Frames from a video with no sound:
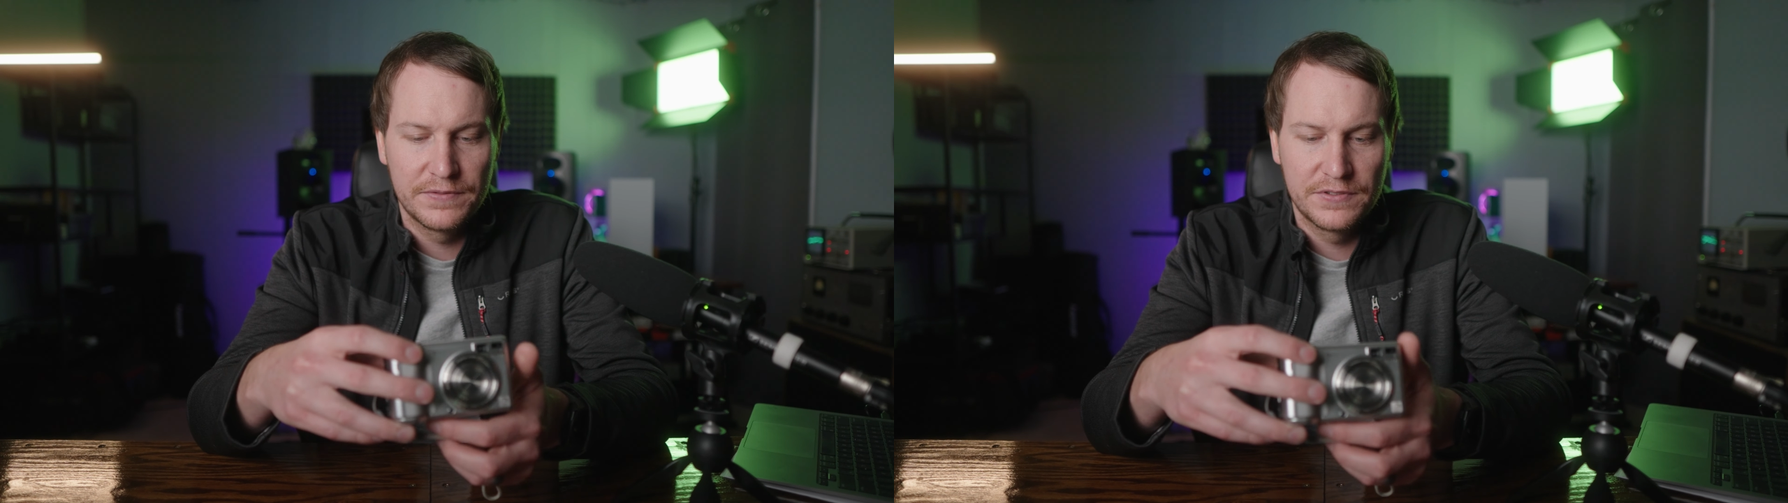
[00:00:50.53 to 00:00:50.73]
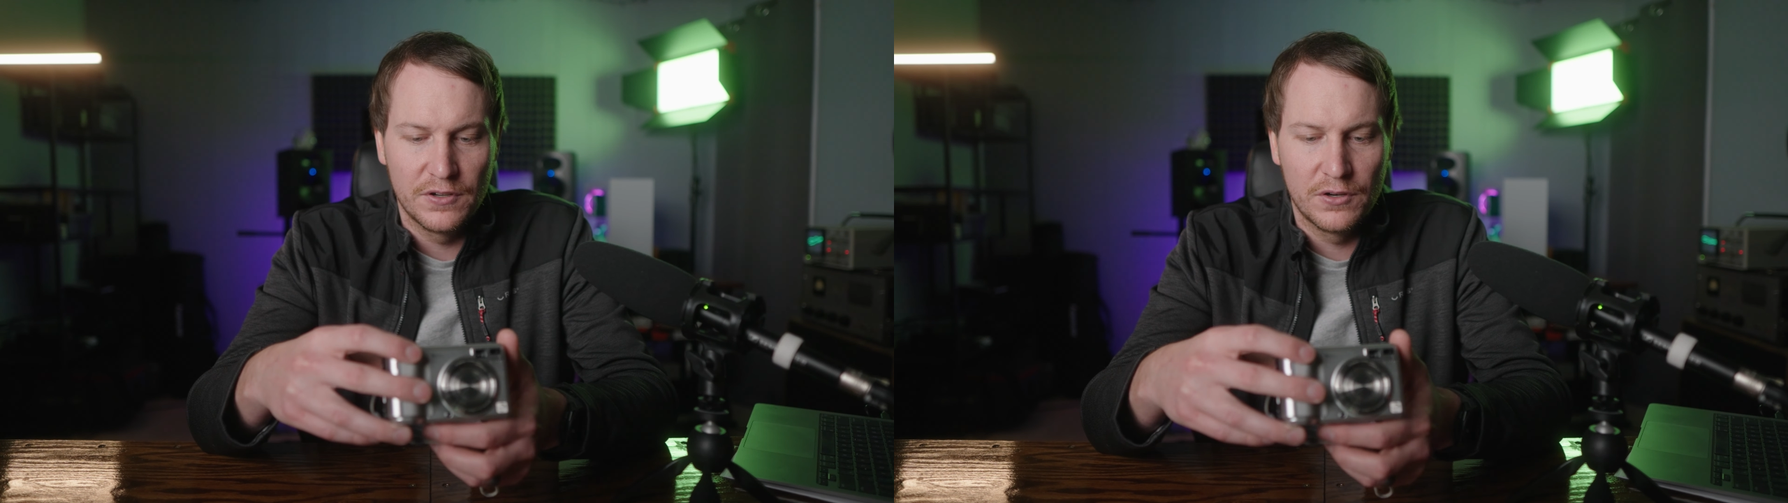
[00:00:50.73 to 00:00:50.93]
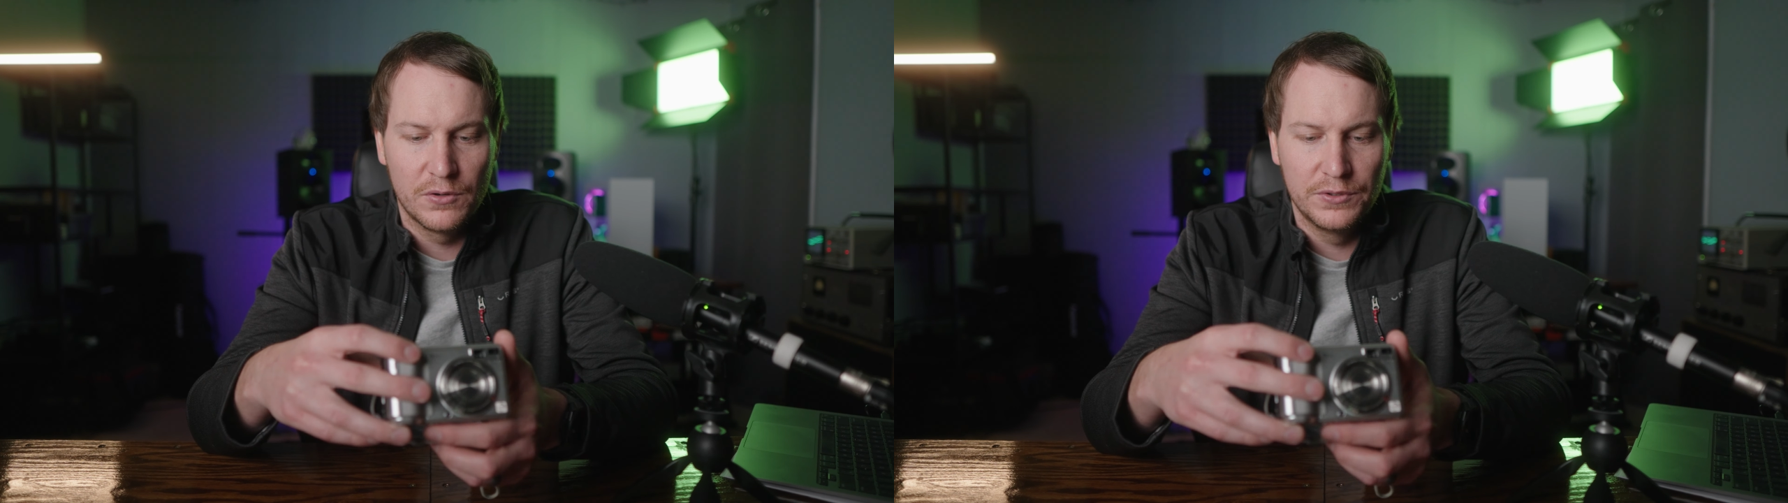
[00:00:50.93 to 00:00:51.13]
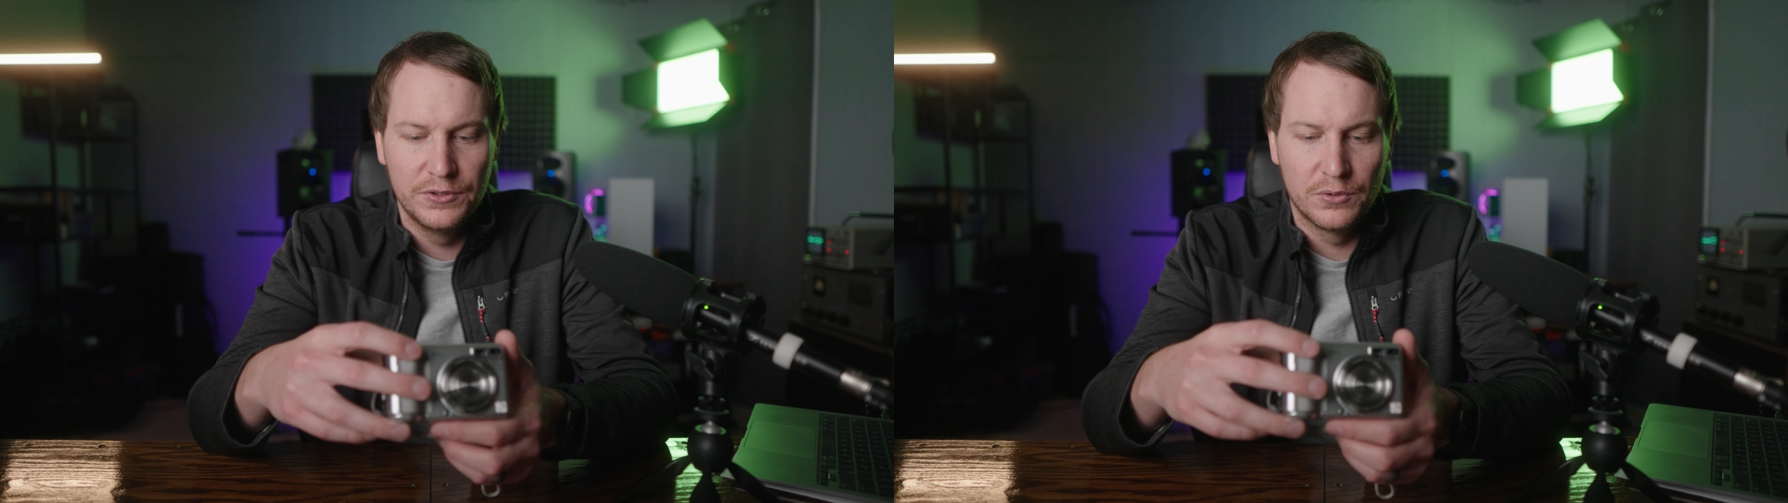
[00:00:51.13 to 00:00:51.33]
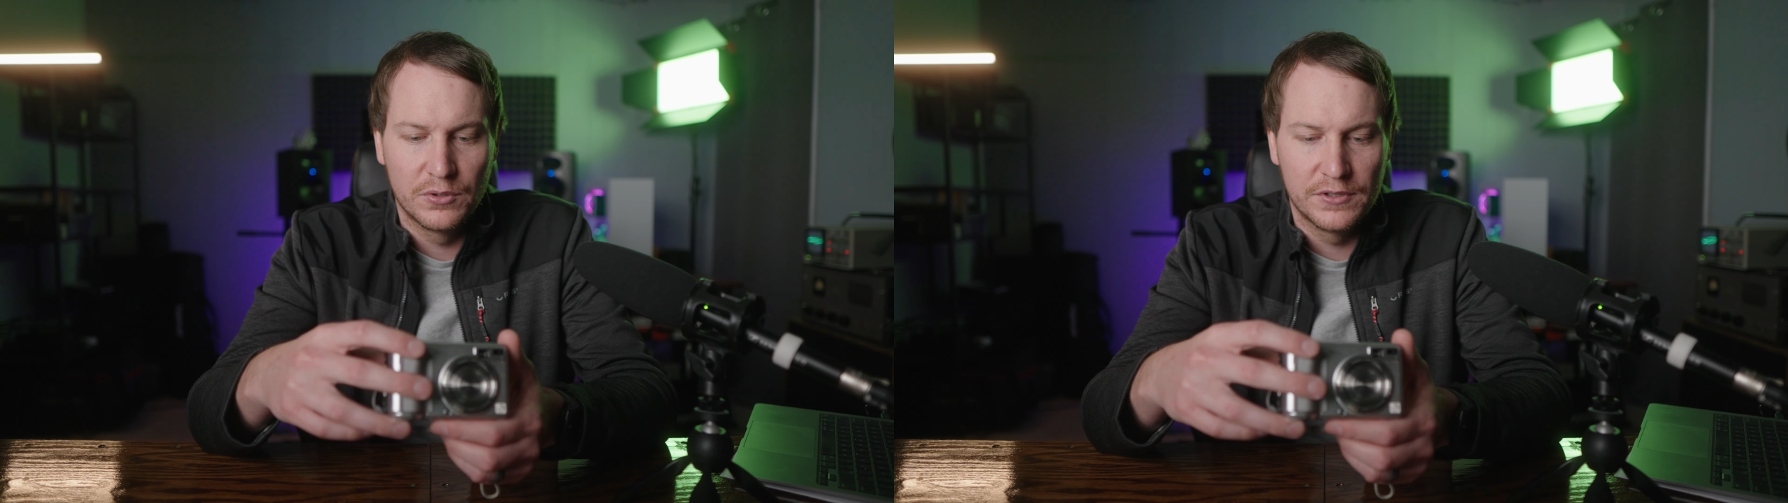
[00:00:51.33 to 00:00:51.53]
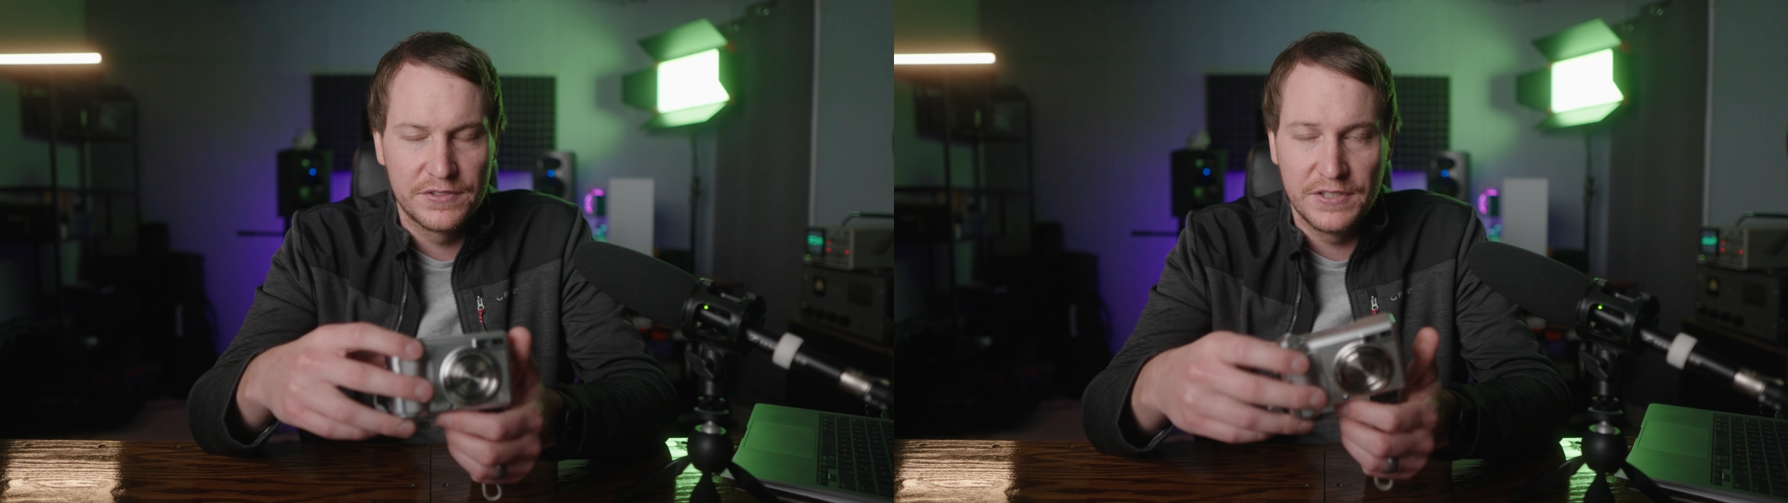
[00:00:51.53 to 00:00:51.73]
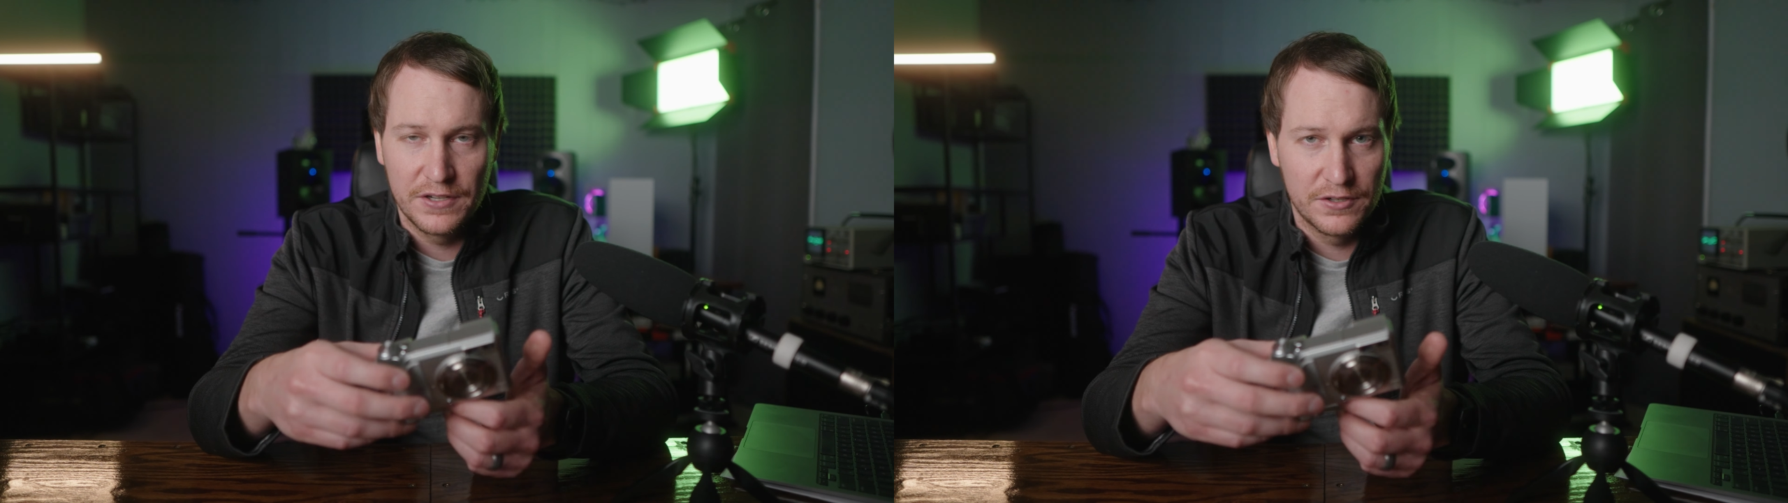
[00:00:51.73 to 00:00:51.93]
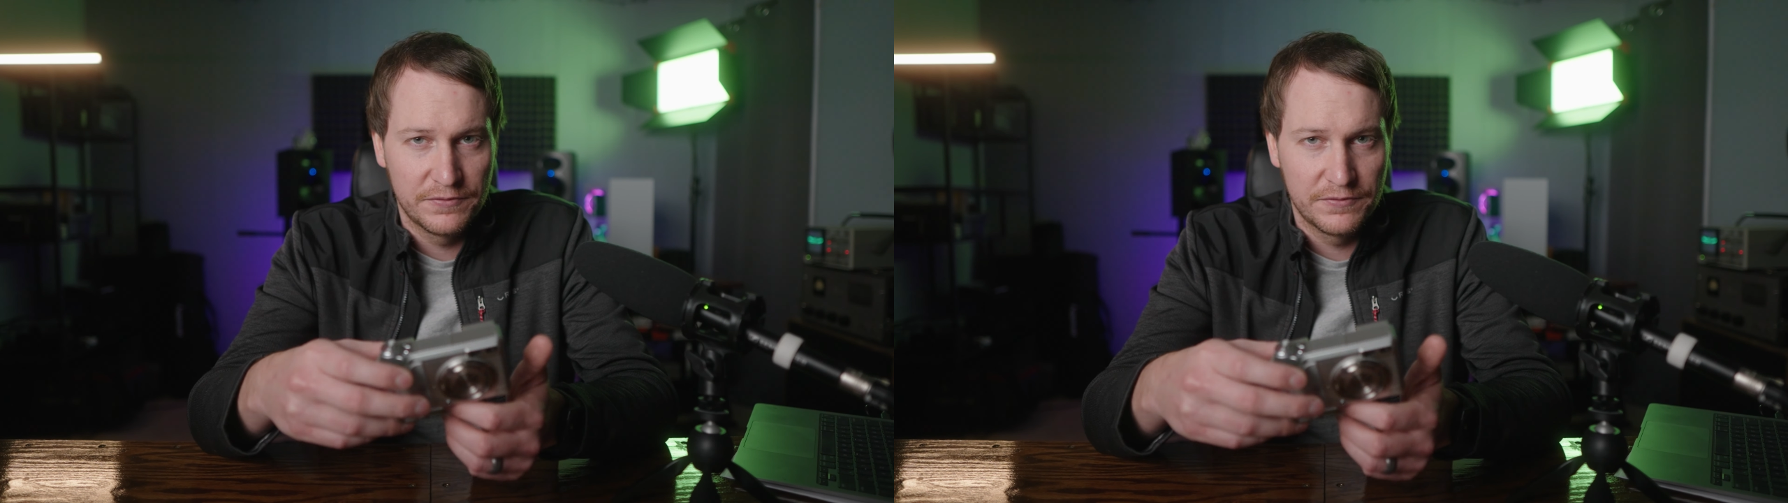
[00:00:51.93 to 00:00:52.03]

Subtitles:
so your standard